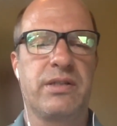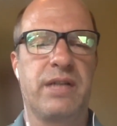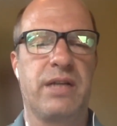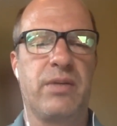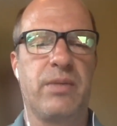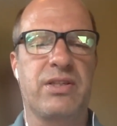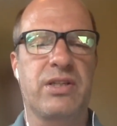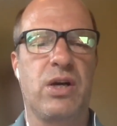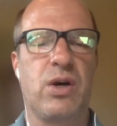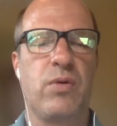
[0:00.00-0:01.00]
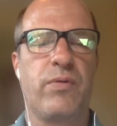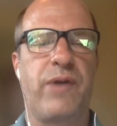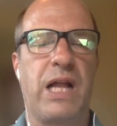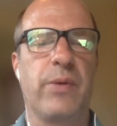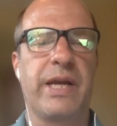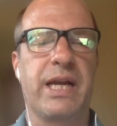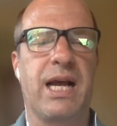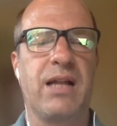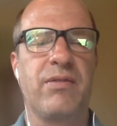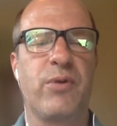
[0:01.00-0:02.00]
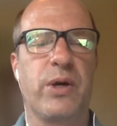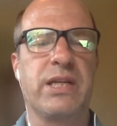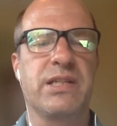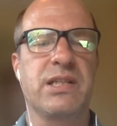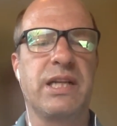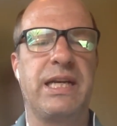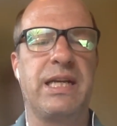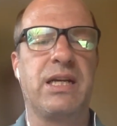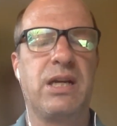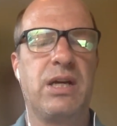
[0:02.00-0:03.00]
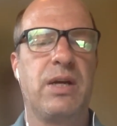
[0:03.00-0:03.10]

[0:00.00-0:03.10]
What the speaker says: New Mexico following California's lead